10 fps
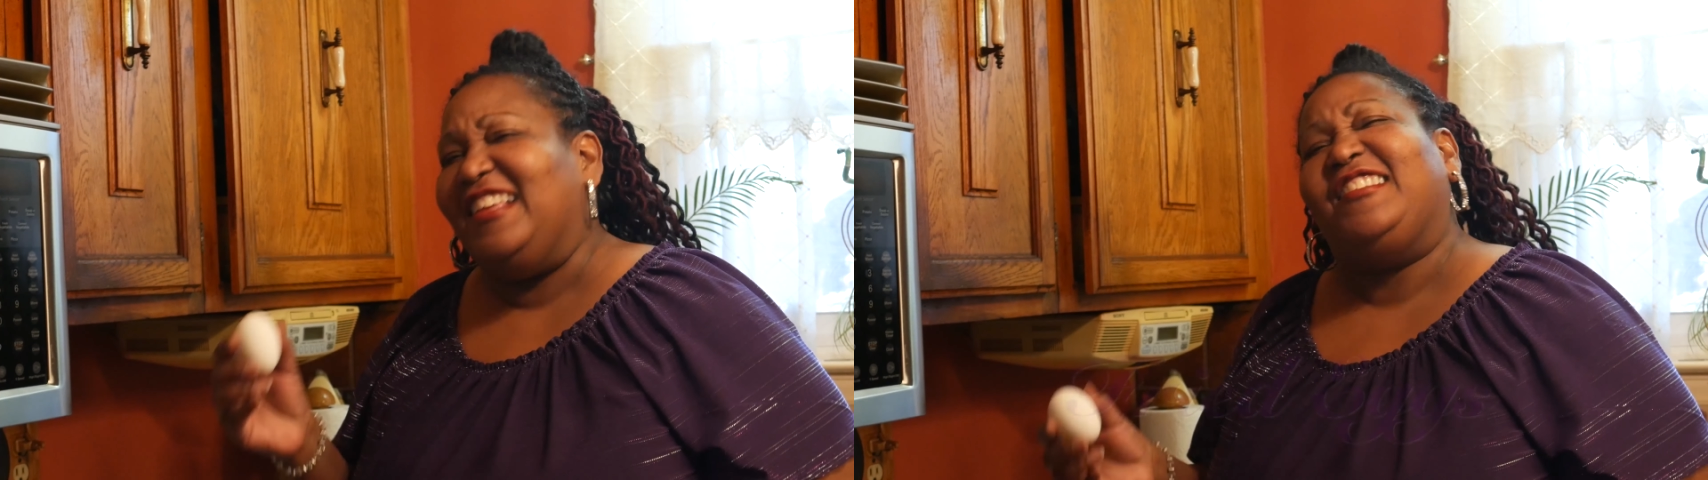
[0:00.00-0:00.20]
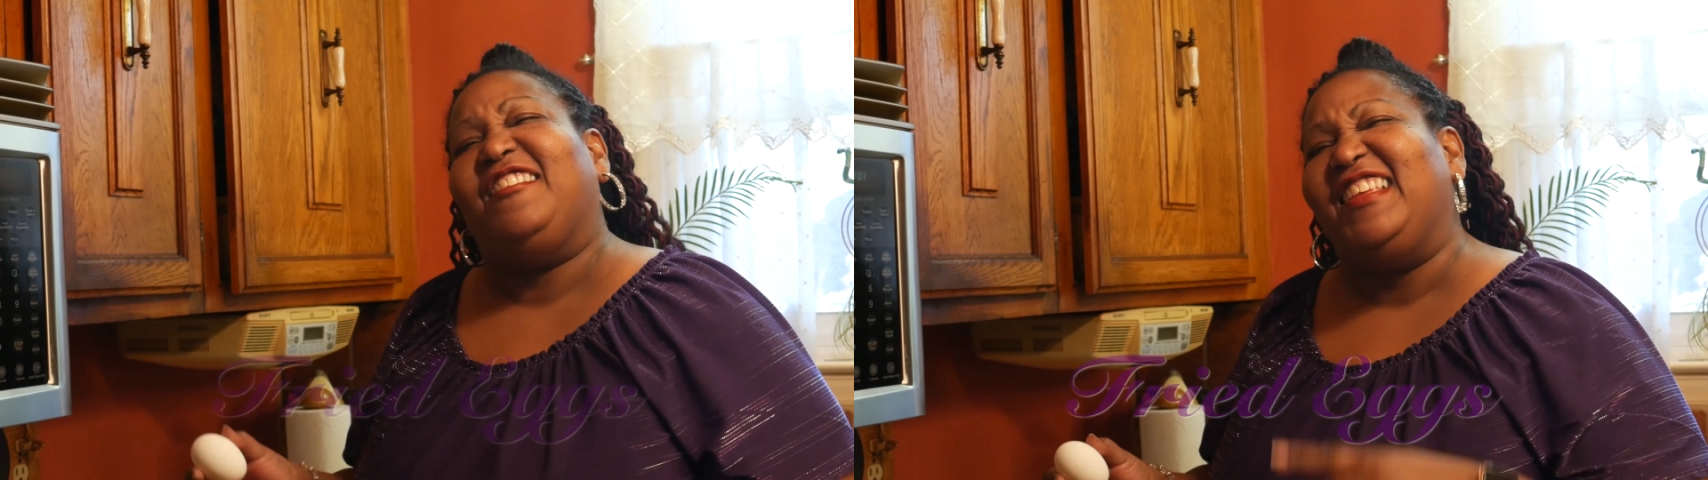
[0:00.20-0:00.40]

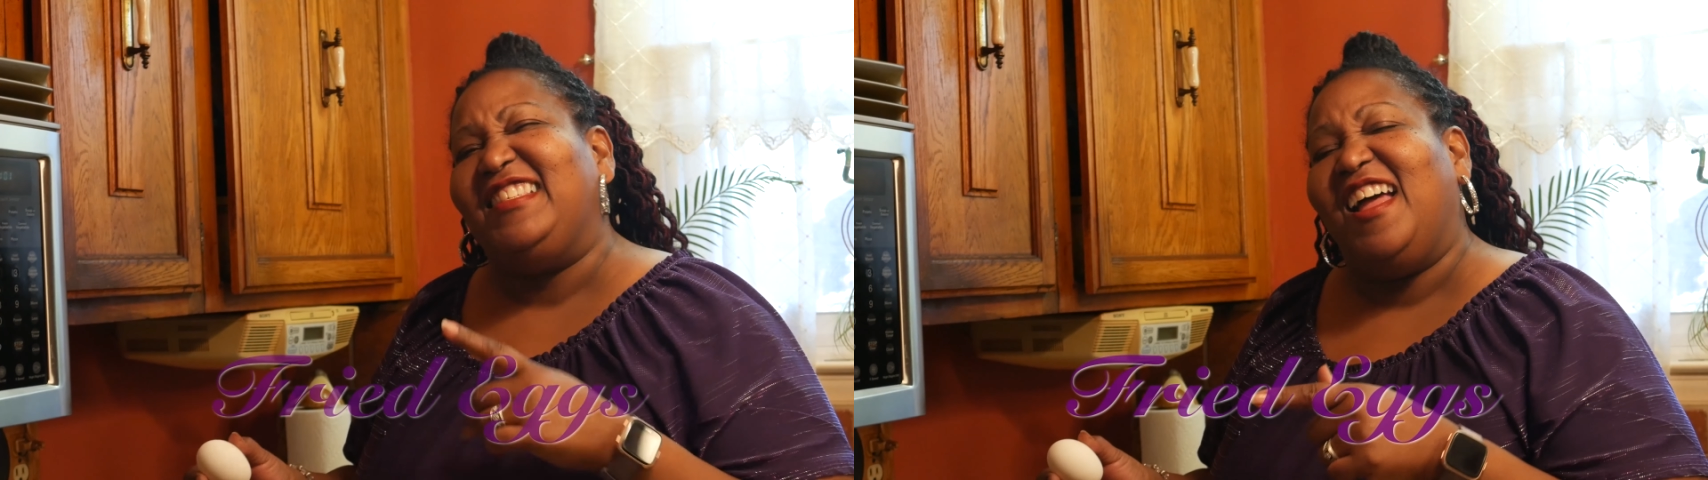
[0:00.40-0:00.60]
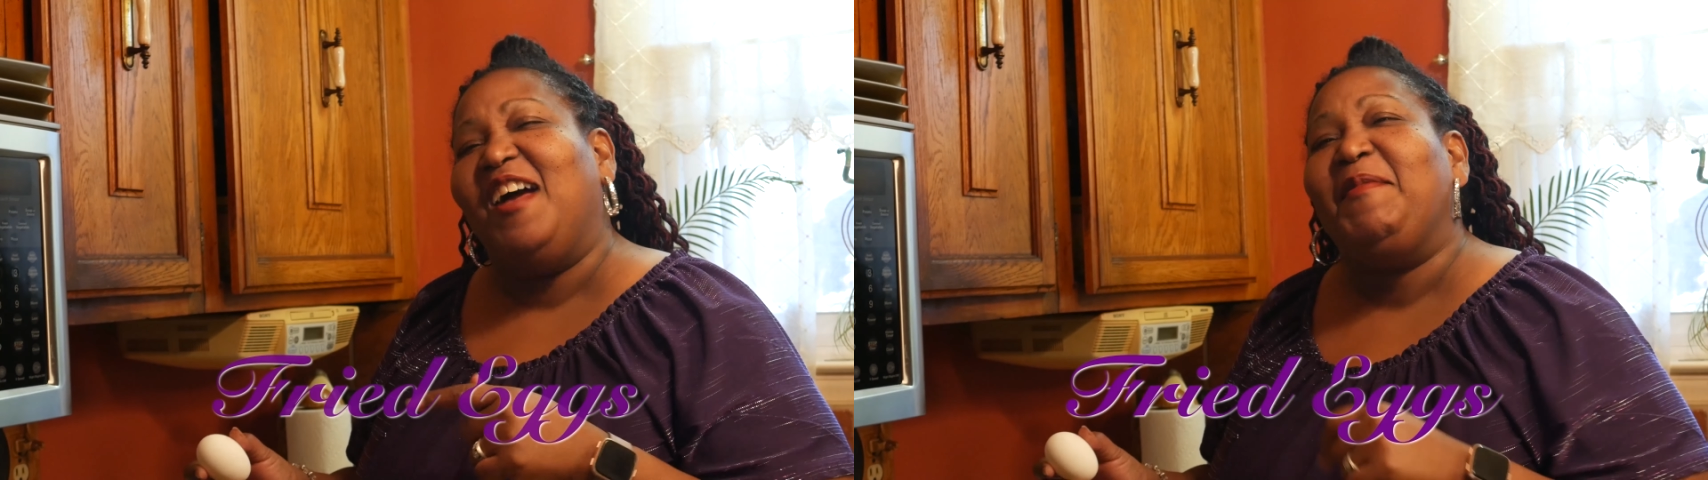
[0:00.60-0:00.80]
So
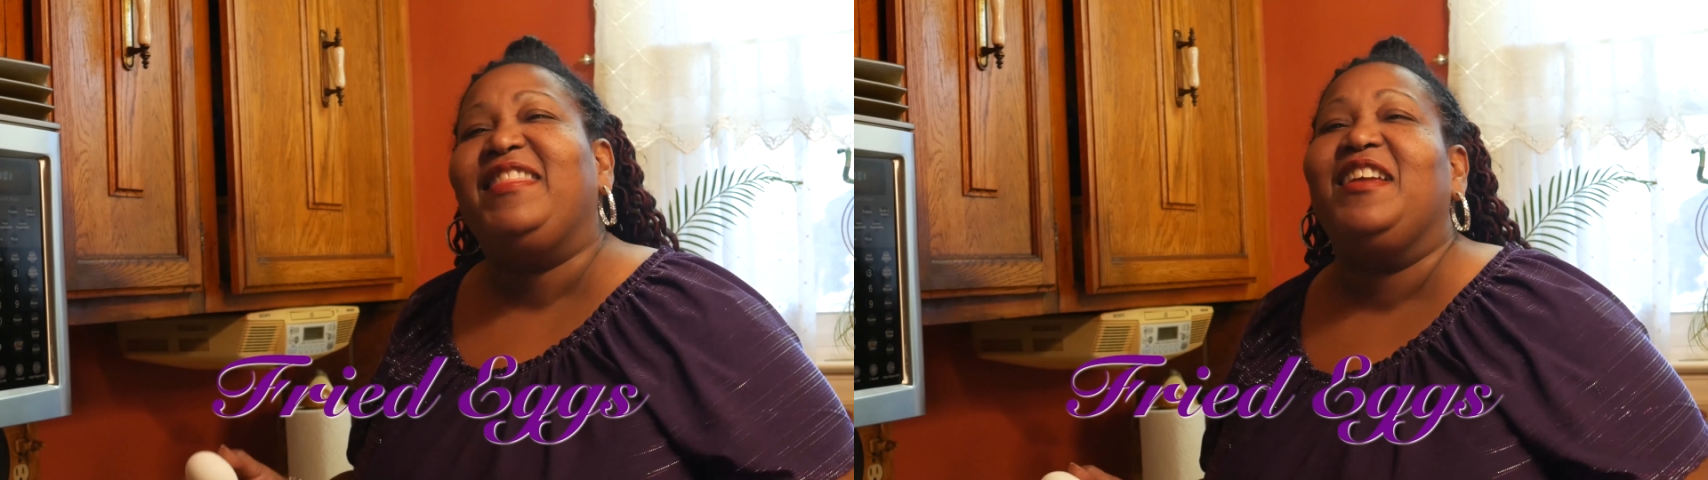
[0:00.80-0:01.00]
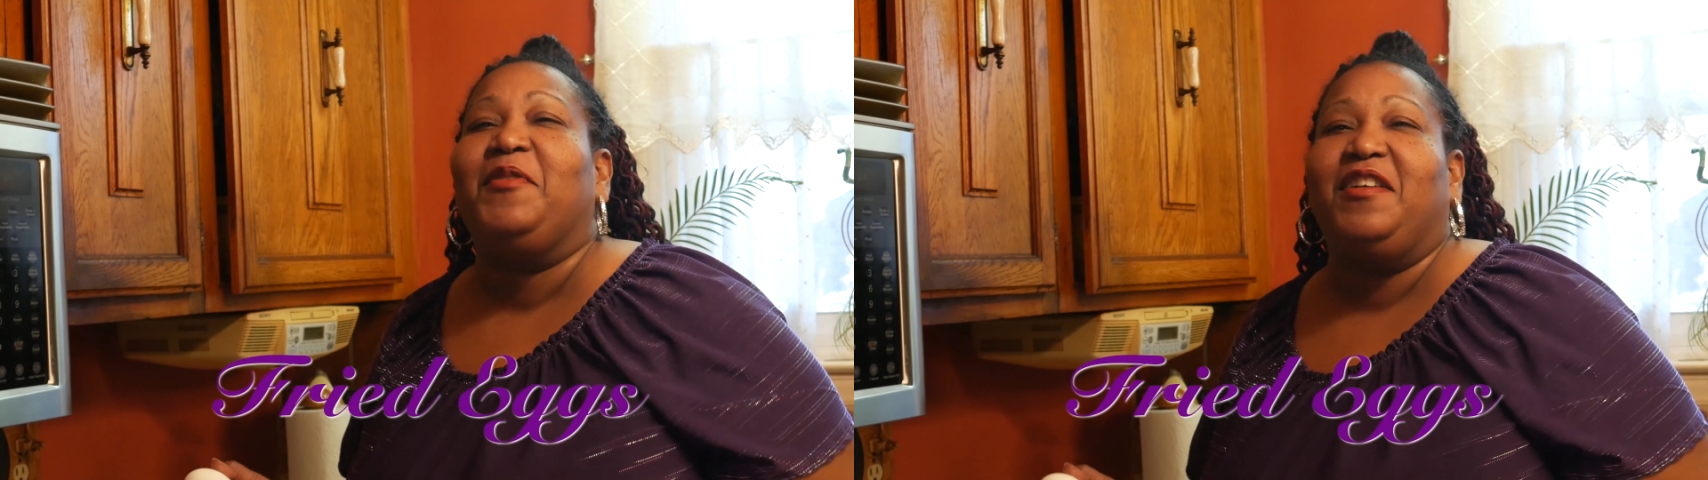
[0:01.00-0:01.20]
this time I
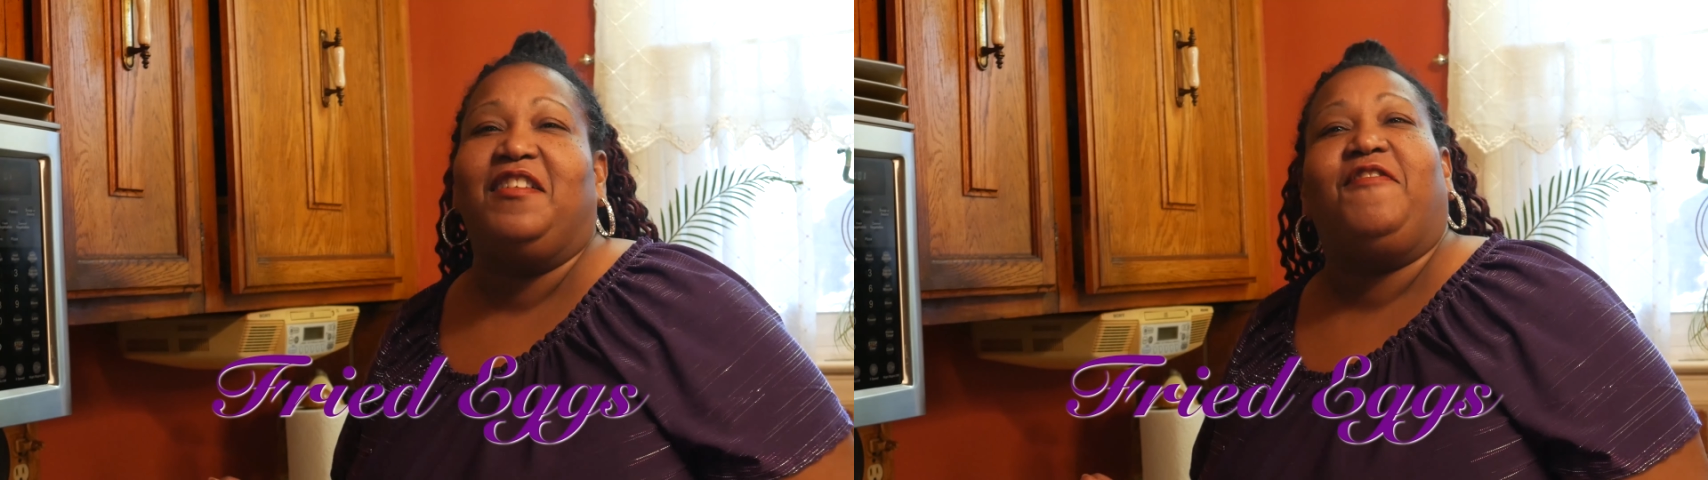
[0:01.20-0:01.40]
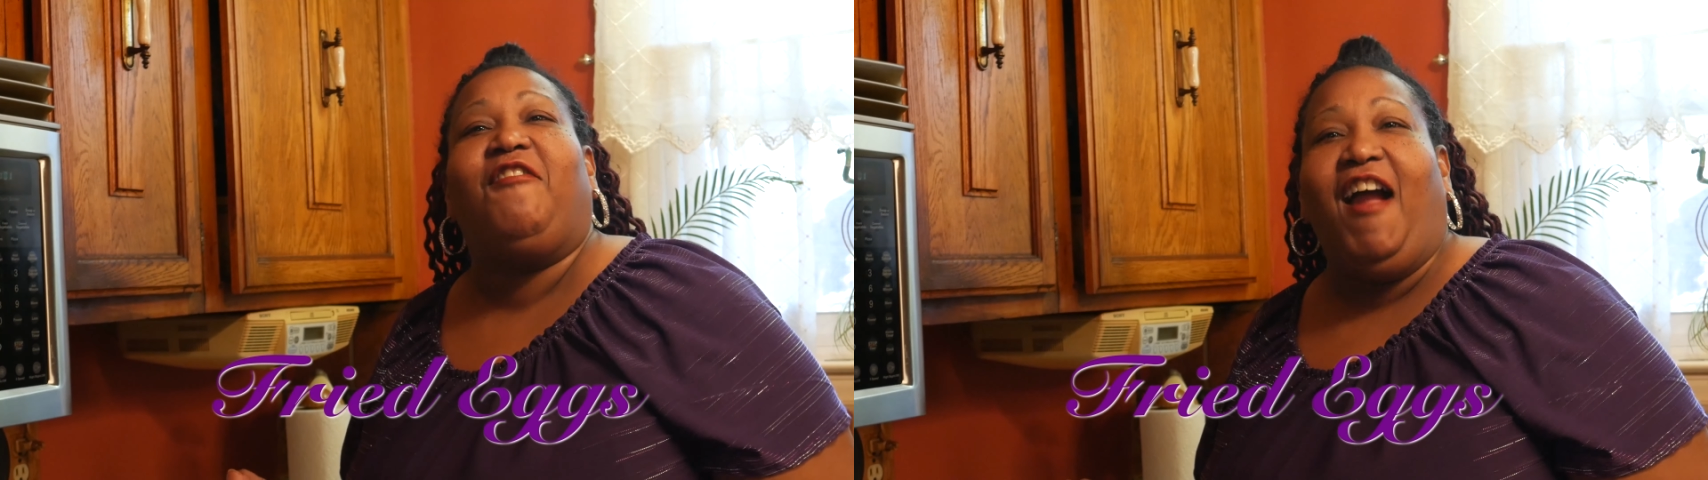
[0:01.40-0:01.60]
think we're
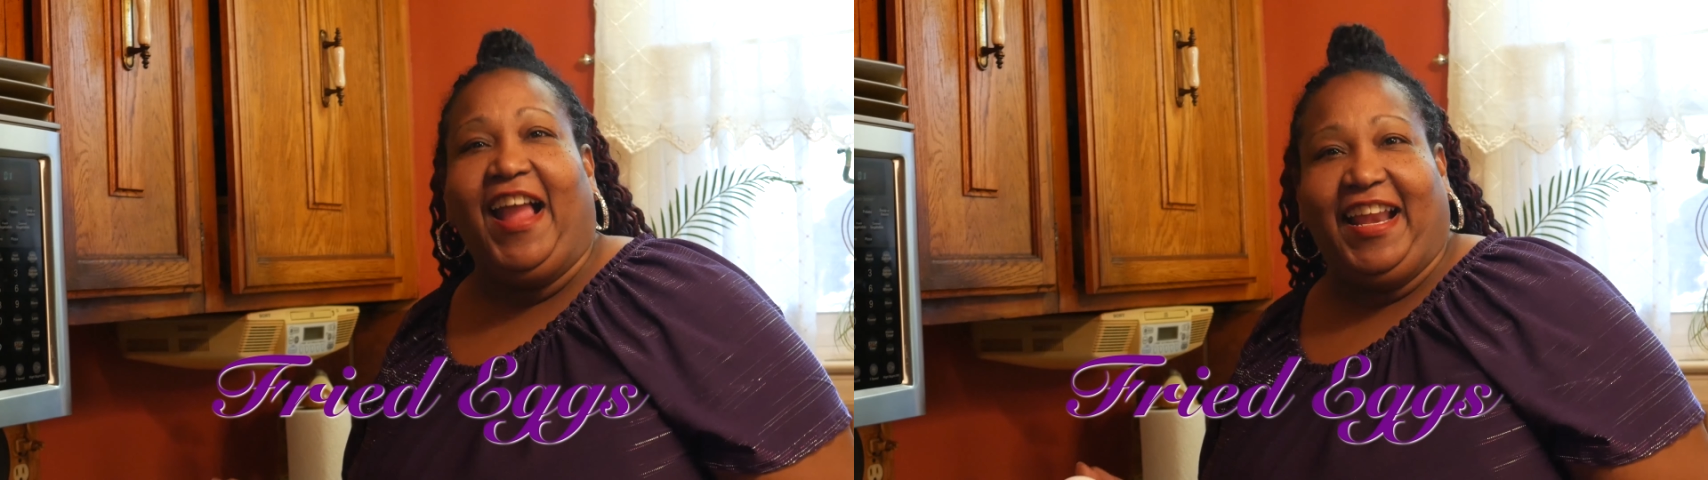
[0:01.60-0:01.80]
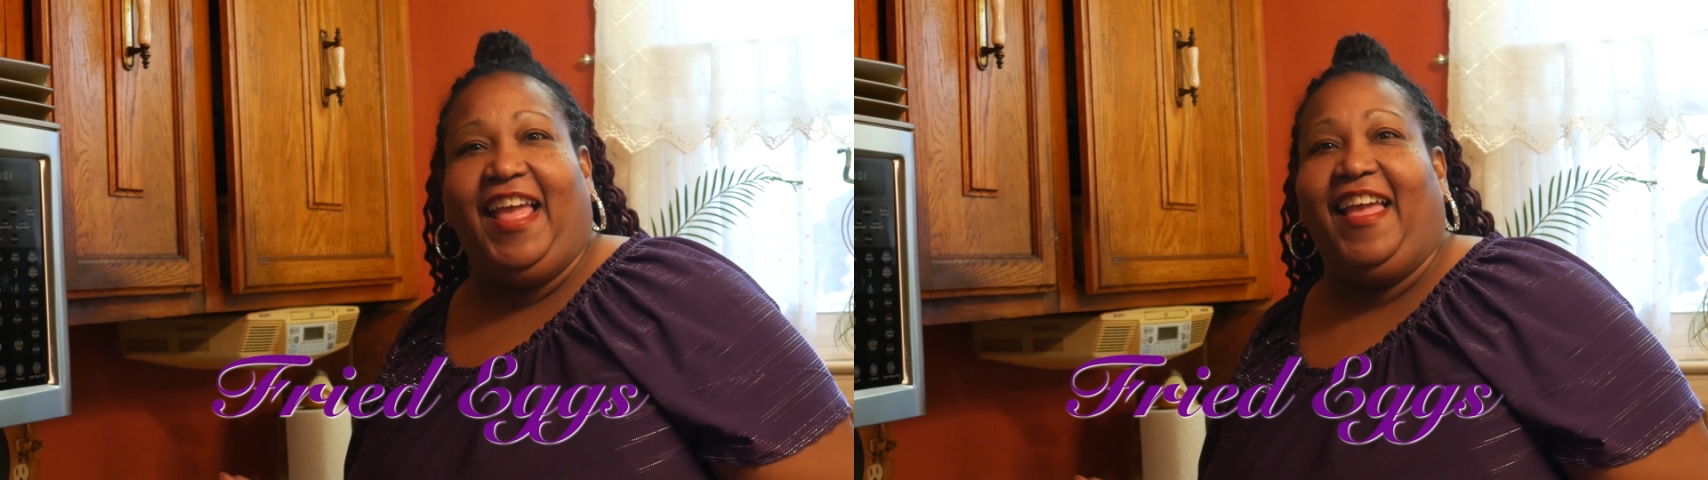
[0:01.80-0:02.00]
going to
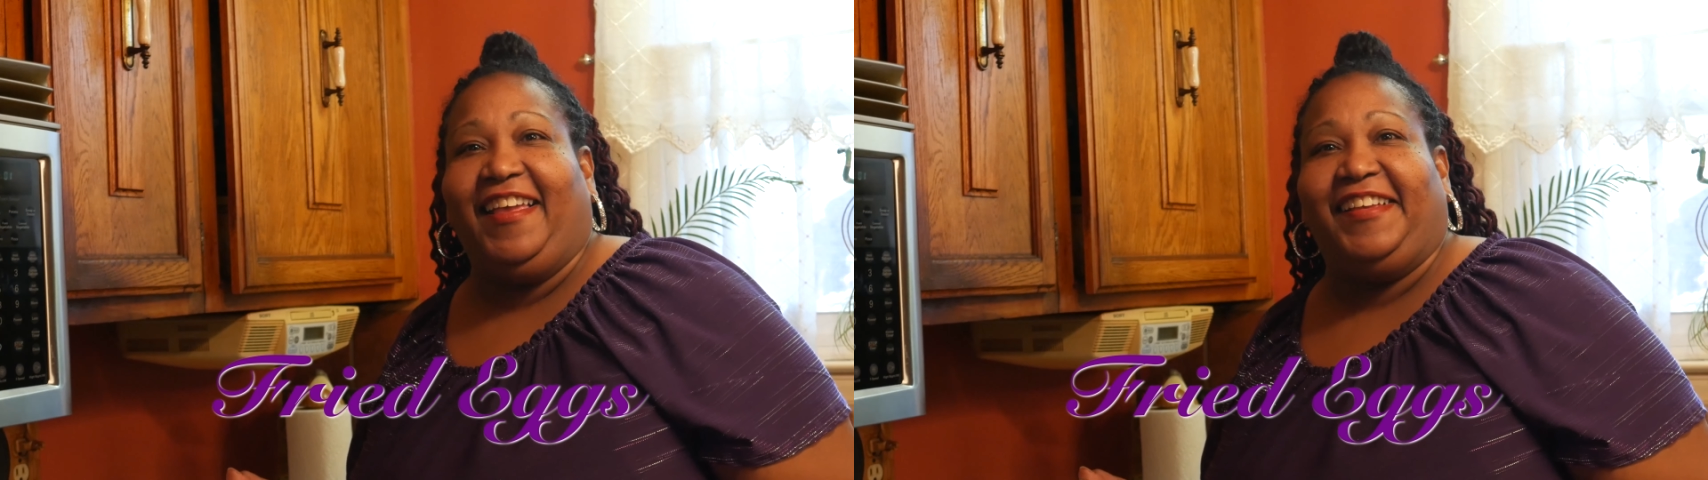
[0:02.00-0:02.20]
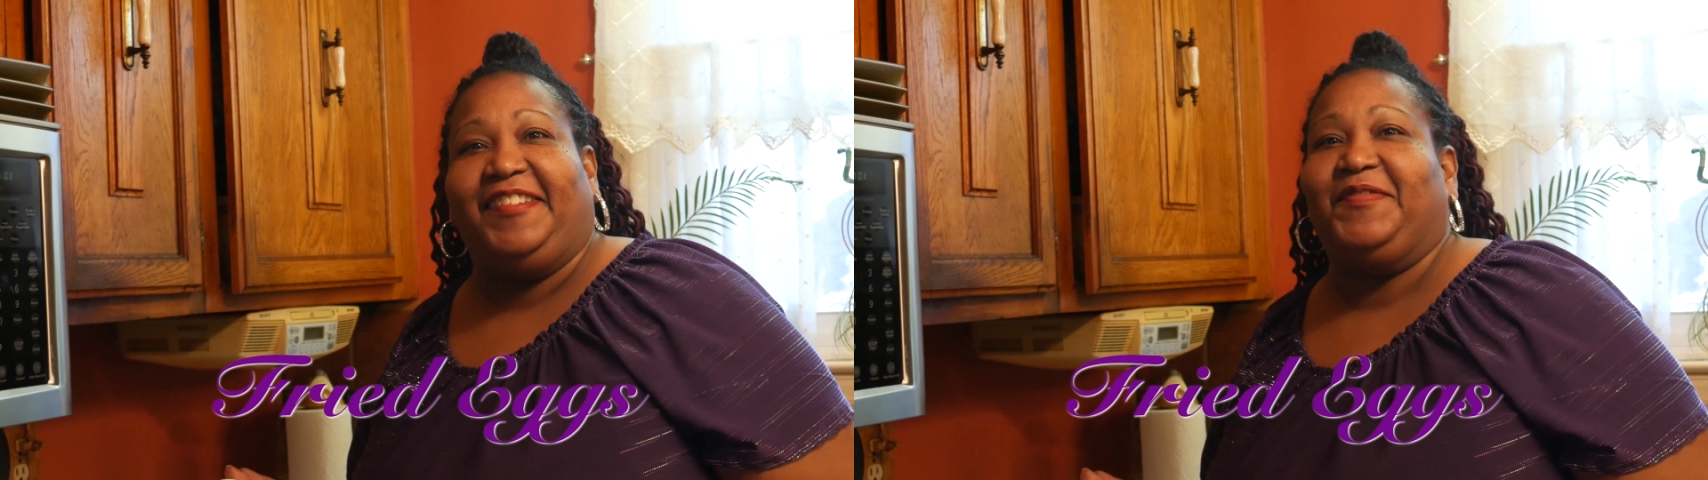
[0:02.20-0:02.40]
fry an egg.